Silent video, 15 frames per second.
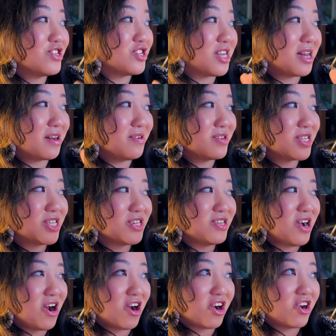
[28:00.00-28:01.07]
shout out to
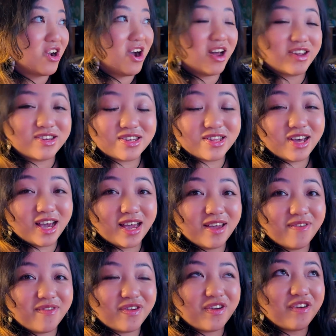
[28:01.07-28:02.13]
Our Cottage
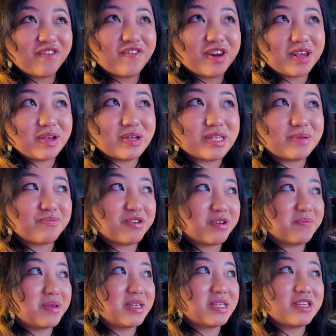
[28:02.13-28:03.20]
Life. Your videos bring
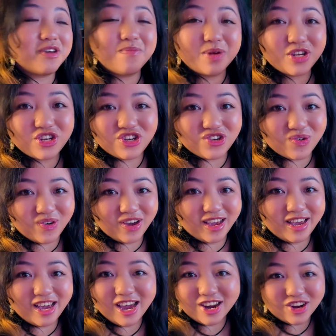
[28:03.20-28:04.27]
me so much
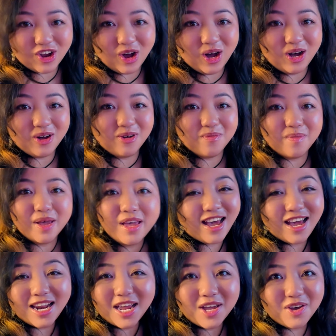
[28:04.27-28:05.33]
joy and calm,
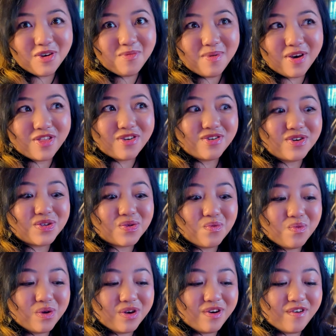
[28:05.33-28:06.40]
and I hope others
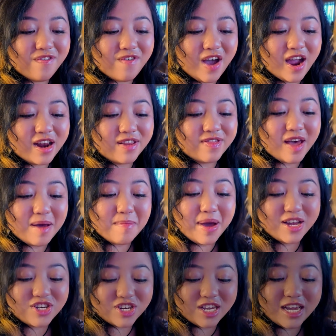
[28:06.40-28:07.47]
will find that
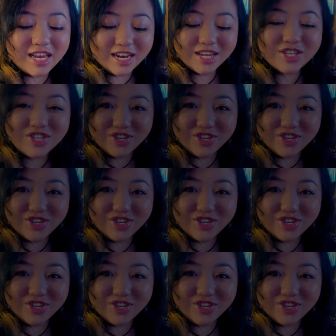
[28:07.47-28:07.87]
magic in it